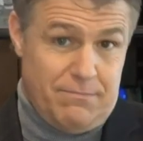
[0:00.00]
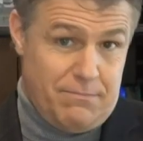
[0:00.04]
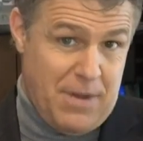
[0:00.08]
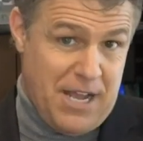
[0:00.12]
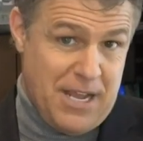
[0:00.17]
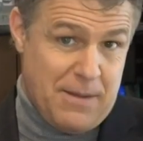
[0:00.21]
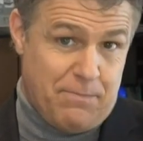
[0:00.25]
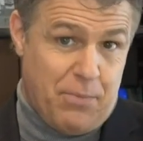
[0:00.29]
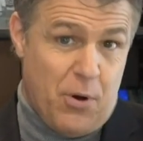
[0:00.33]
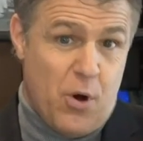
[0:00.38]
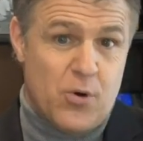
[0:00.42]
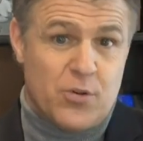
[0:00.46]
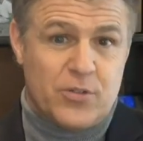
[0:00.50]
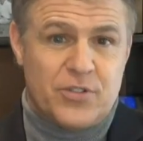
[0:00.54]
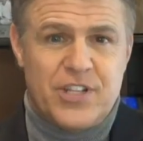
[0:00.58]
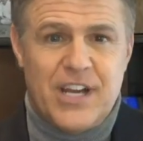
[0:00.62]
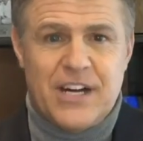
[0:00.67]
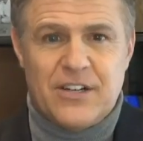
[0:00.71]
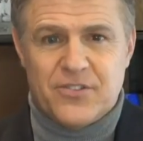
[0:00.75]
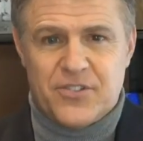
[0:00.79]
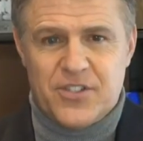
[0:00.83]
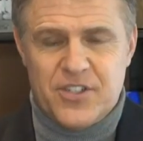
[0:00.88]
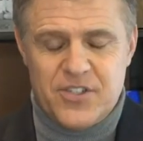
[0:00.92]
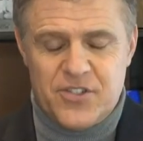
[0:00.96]
Mike Polk
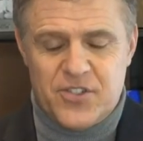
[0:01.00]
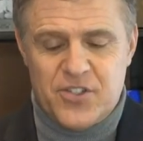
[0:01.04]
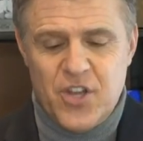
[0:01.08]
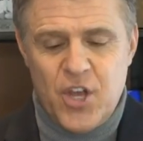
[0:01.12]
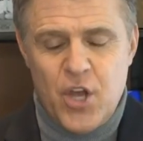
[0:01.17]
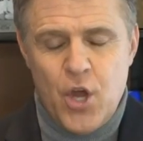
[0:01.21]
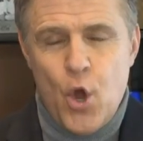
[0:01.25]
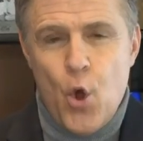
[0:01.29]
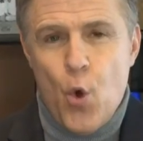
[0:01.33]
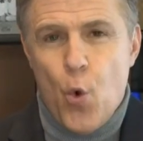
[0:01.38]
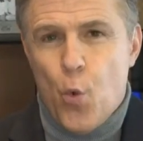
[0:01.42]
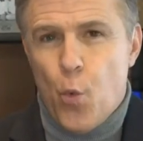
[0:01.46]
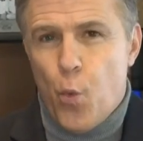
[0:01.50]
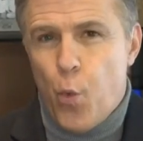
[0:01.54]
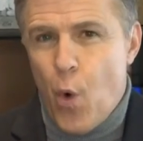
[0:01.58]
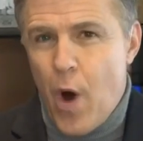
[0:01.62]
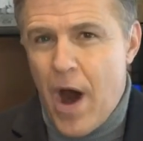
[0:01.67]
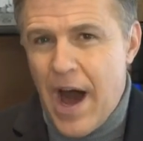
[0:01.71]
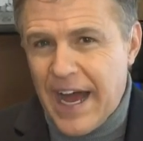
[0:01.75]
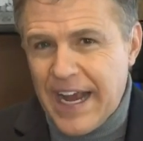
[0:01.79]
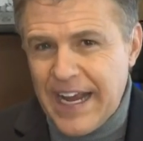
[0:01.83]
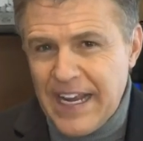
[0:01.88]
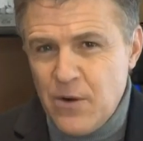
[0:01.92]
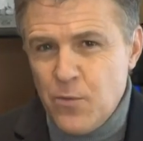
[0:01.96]
tells us
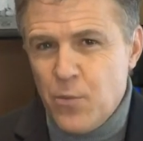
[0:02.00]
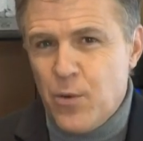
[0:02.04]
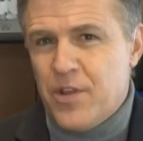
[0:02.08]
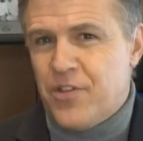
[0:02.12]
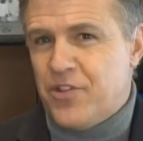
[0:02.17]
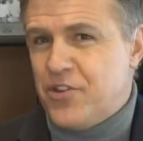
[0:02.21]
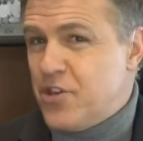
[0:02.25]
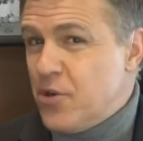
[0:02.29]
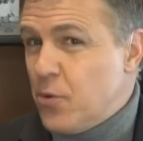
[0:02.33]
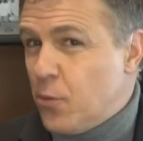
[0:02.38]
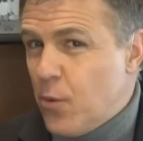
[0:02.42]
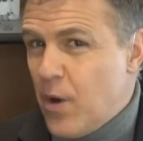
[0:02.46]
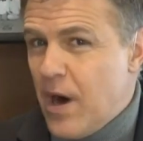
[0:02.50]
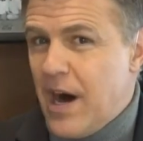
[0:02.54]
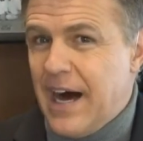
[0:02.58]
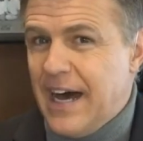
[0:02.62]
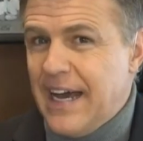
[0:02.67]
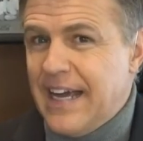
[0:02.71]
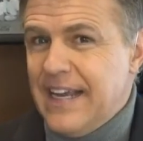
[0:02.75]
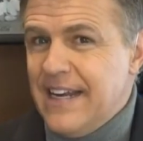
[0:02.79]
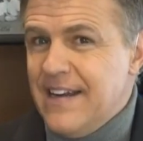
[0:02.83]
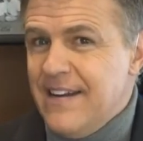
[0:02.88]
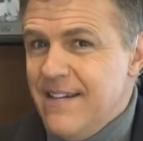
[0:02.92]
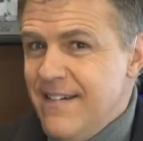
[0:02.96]
wine with
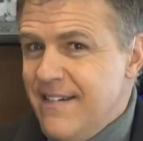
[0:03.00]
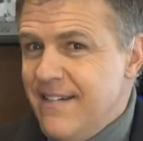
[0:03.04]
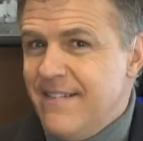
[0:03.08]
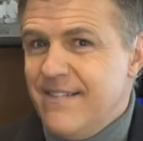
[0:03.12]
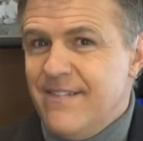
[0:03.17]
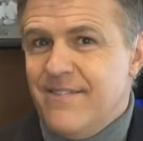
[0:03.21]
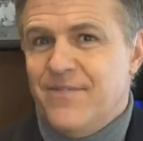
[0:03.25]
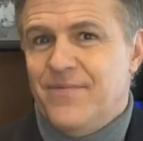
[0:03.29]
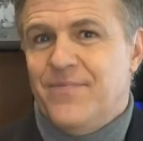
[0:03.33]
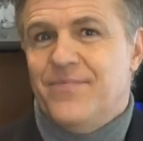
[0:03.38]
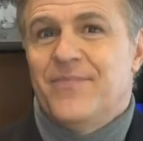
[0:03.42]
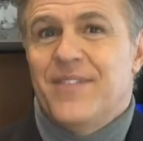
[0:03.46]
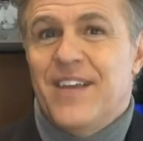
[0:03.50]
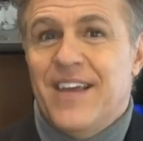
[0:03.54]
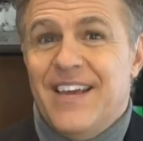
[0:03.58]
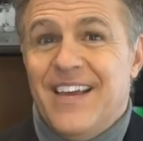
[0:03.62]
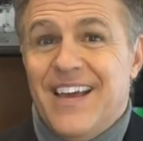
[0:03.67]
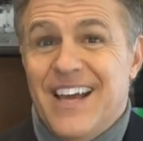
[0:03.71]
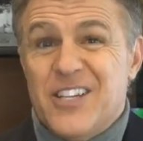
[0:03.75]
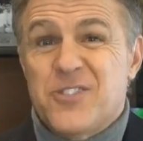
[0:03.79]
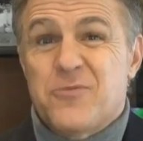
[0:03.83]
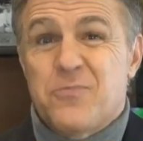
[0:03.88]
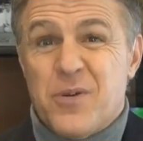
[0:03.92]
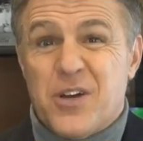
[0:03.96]
DeWine
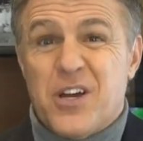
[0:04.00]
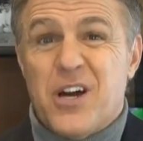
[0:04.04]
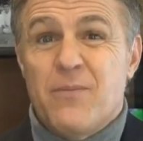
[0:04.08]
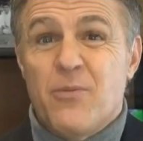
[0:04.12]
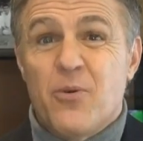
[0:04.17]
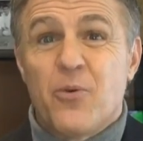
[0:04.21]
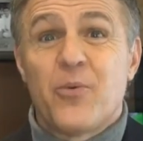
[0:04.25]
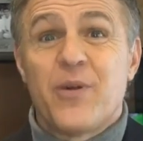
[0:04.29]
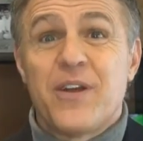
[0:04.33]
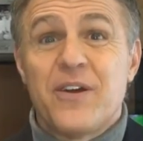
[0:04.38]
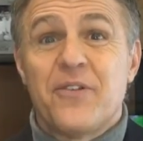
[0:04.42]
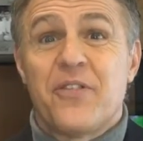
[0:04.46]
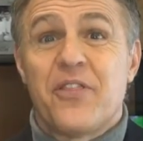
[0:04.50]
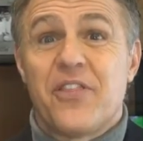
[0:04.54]
has become a real